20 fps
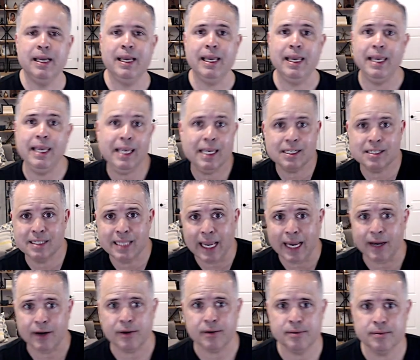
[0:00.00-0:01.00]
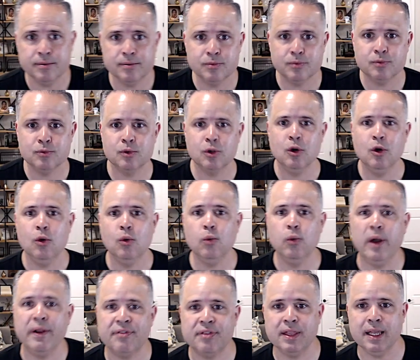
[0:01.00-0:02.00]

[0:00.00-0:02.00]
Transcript: he is there with